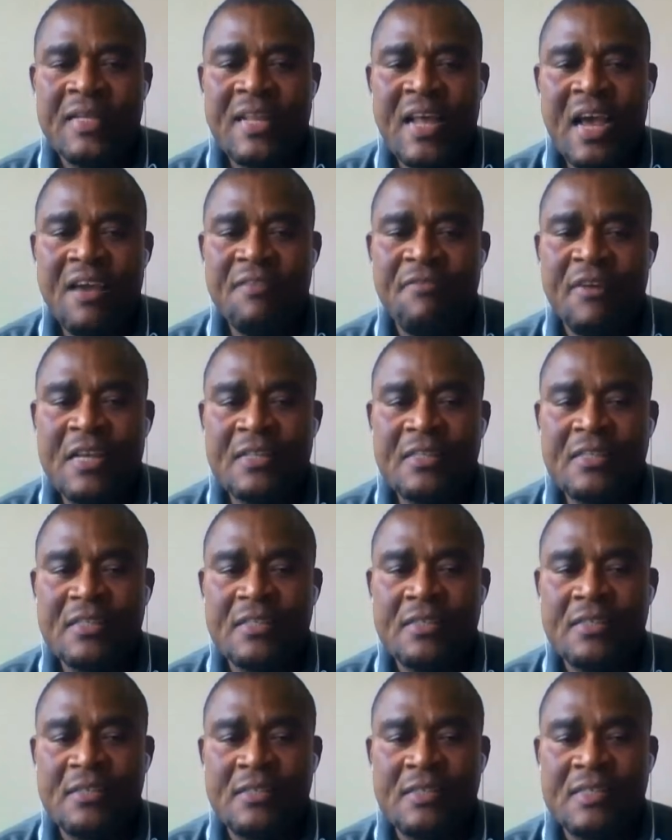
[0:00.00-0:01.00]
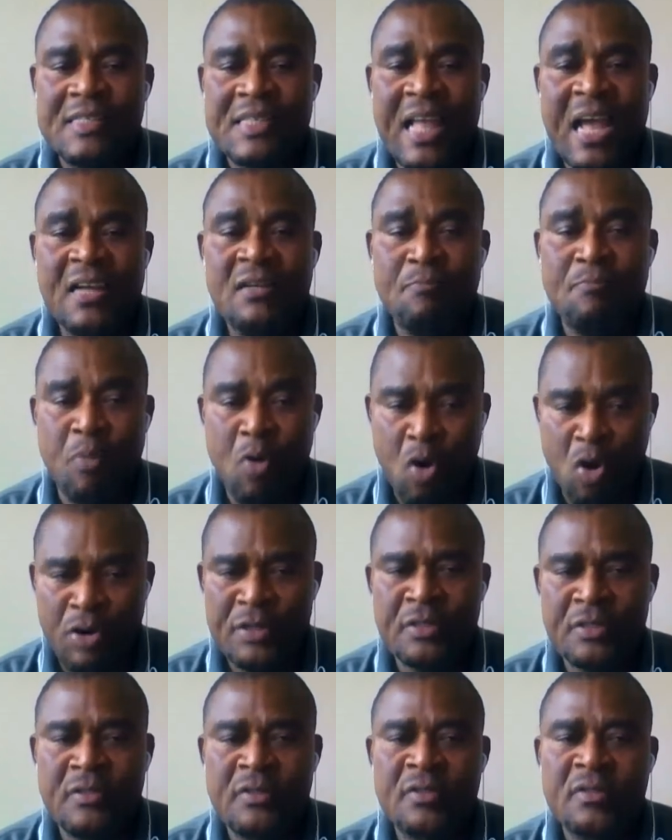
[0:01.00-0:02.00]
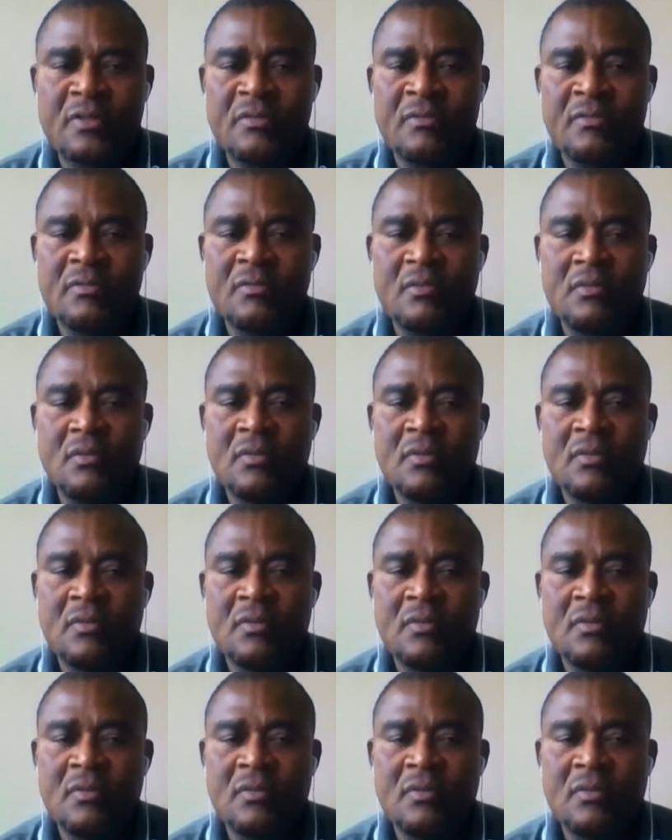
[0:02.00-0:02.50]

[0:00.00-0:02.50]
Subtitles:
diverse standpoints